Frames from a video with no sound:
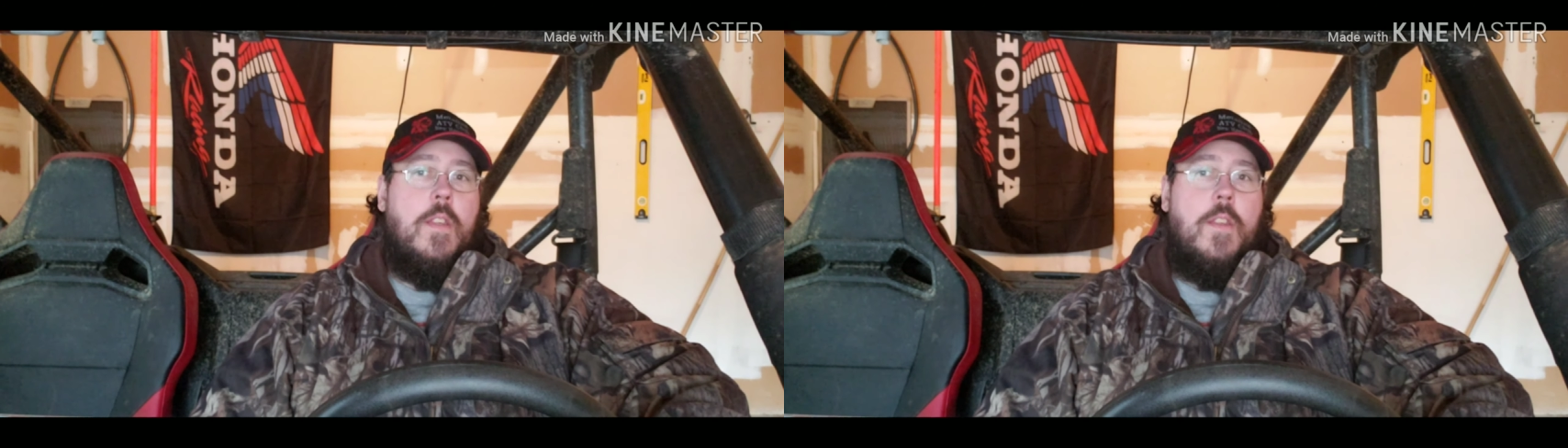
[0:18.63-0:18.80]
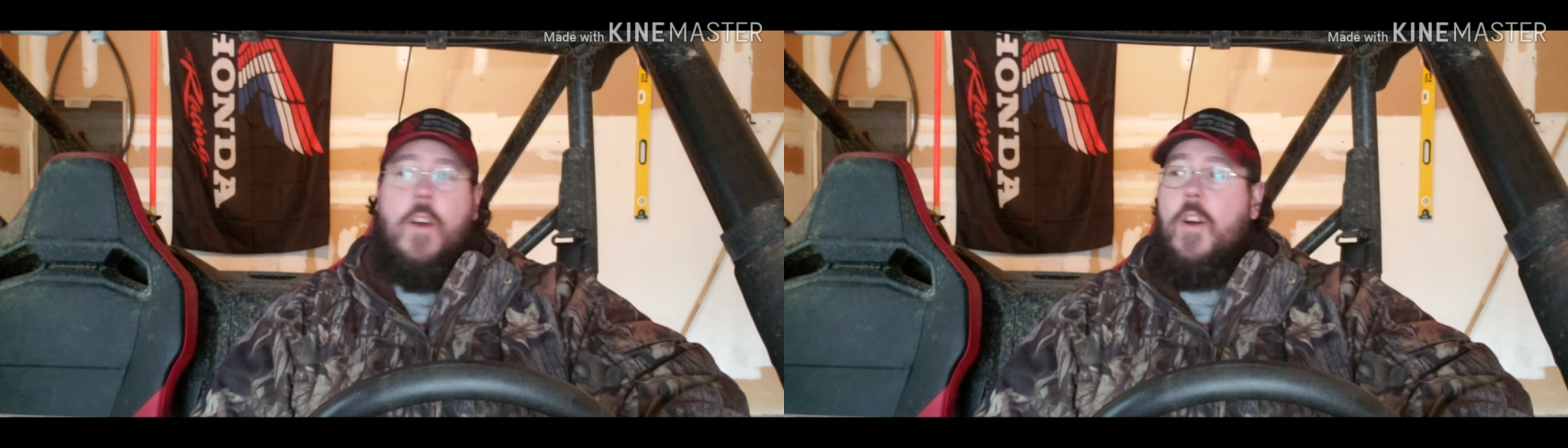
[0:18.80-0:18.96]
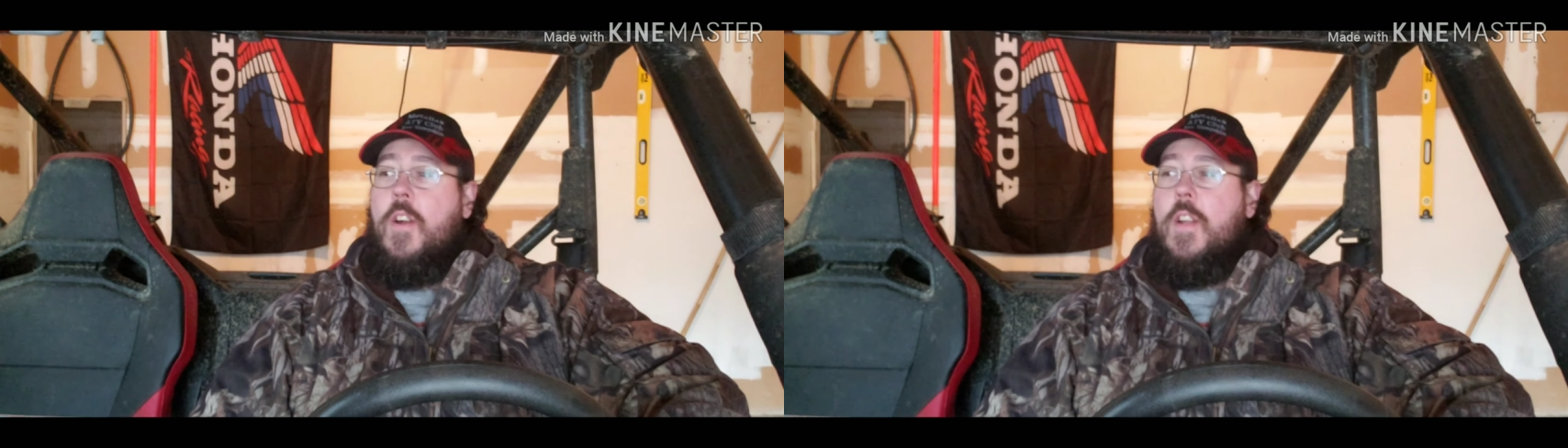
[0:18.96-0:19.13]
The
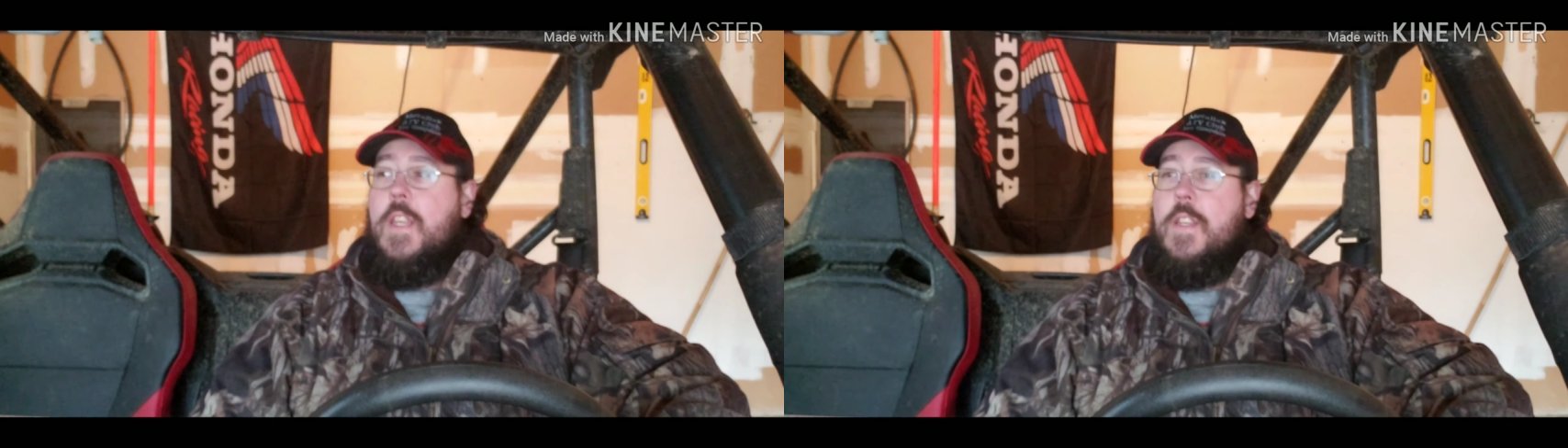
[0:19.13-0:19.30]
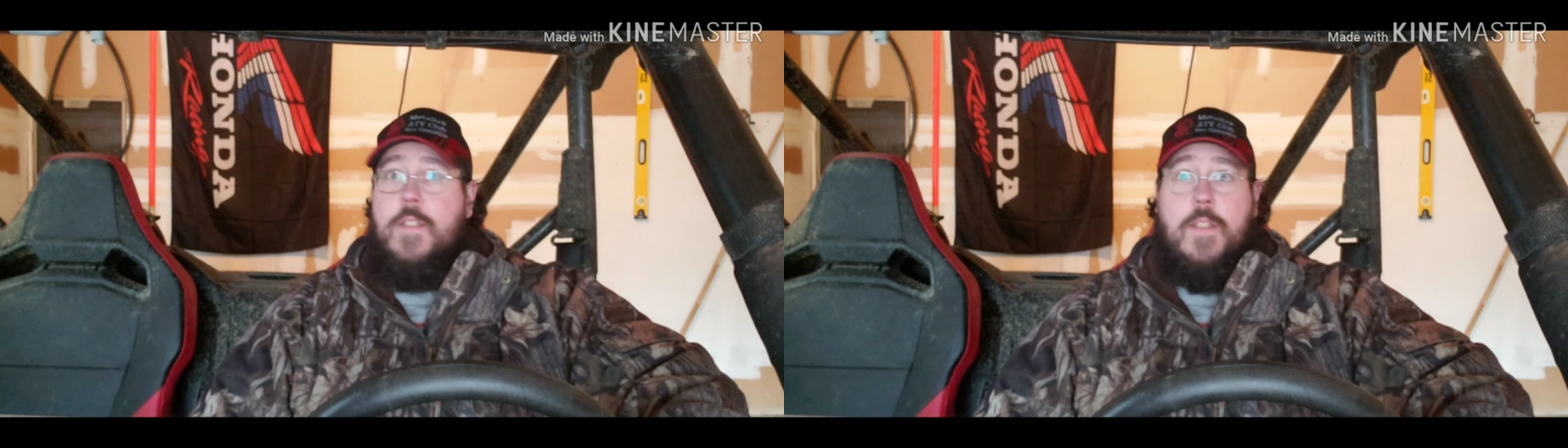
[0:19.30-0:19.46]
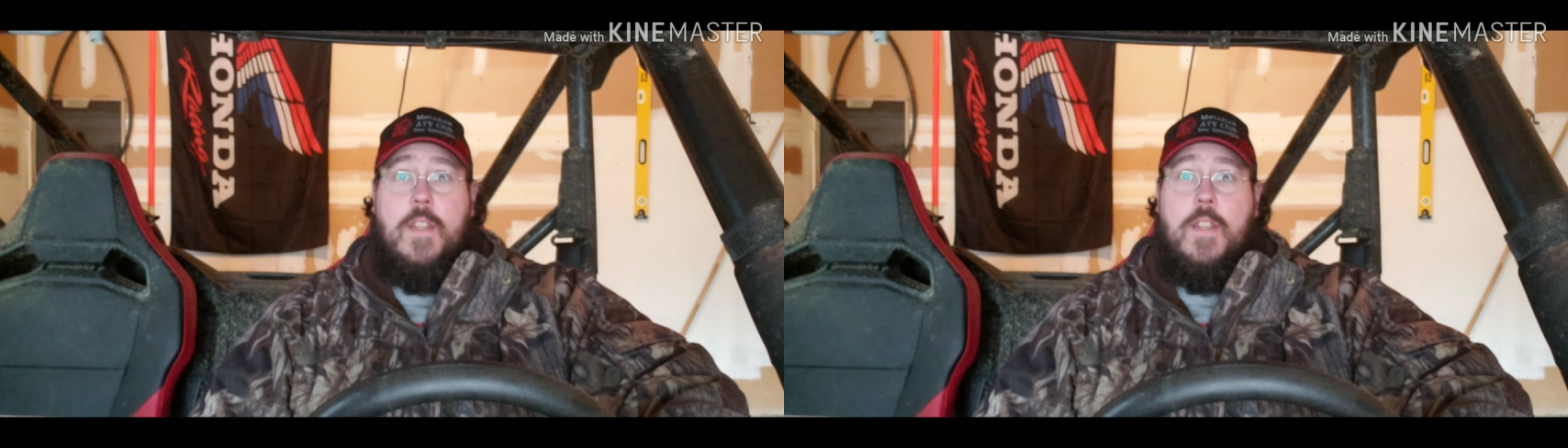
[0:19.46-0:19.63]
R
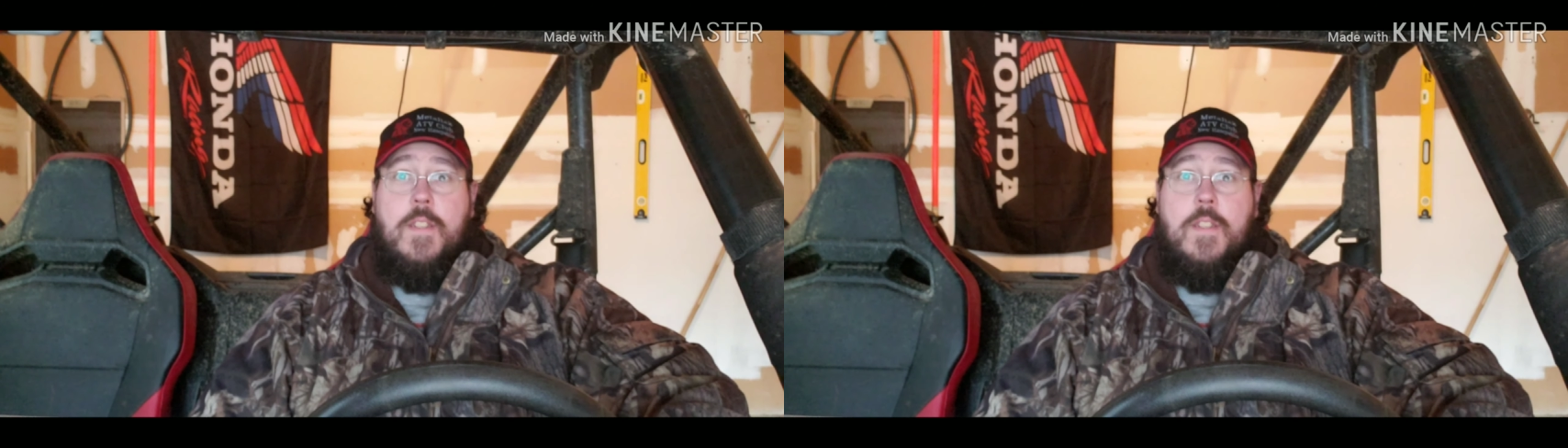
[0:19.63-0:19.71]
is the